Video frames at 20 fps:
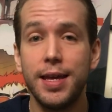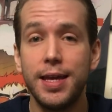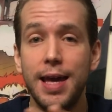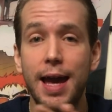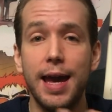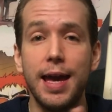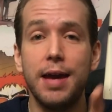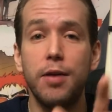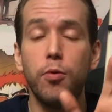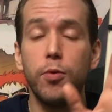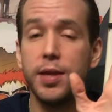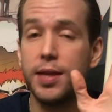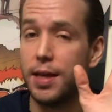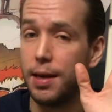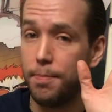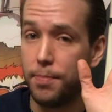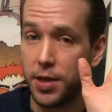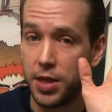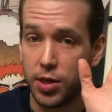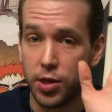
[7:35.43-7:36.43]
Yeah, it was
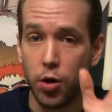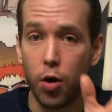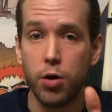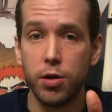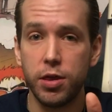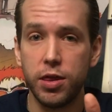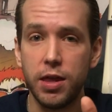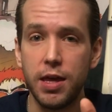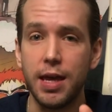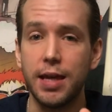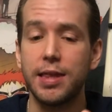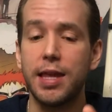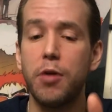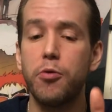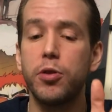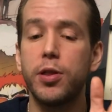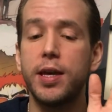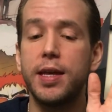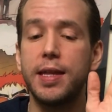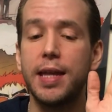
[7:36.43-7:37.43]
a bizarre thing. They
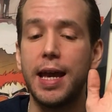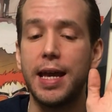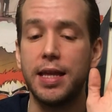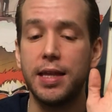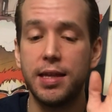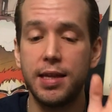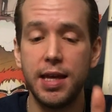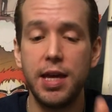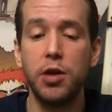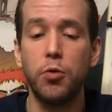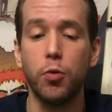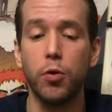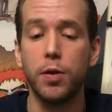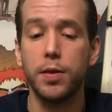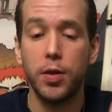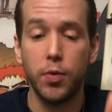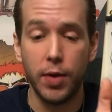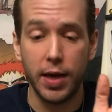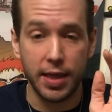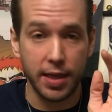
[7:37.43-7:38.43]
released a sequel
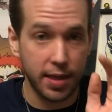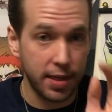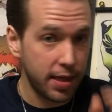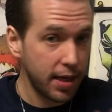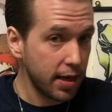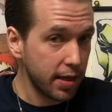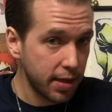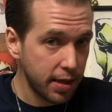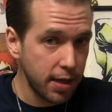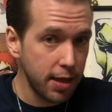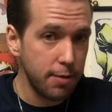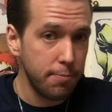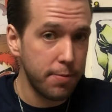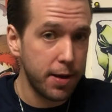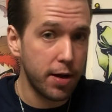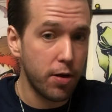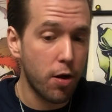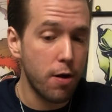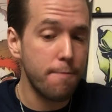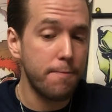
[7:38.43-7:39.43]
to a
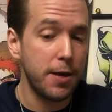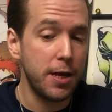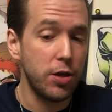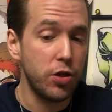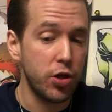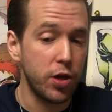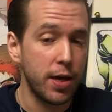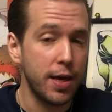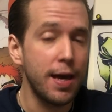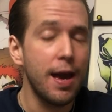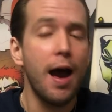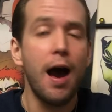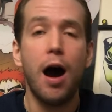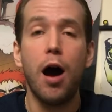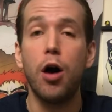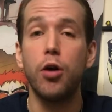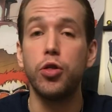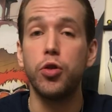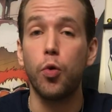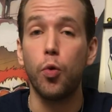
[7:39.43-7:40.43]
16-bit RPG
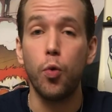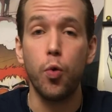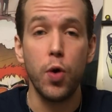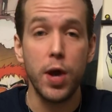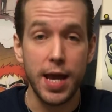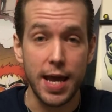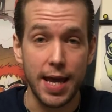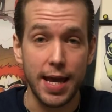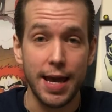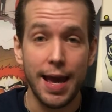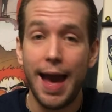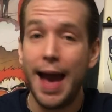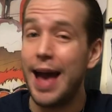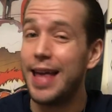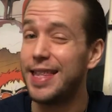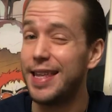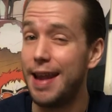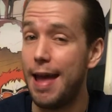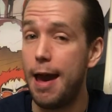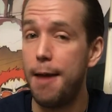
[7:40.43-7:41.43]
on the Wii
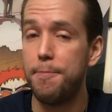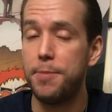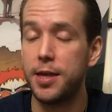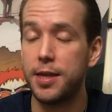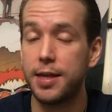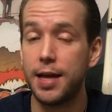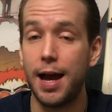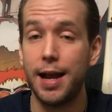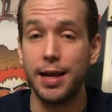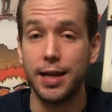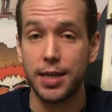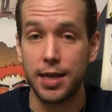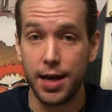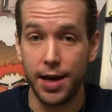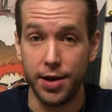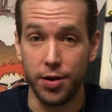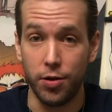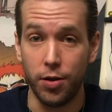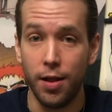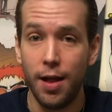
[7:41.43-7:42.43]
as an episodic
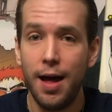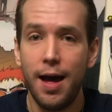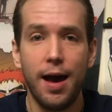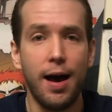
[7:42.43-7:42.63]
title.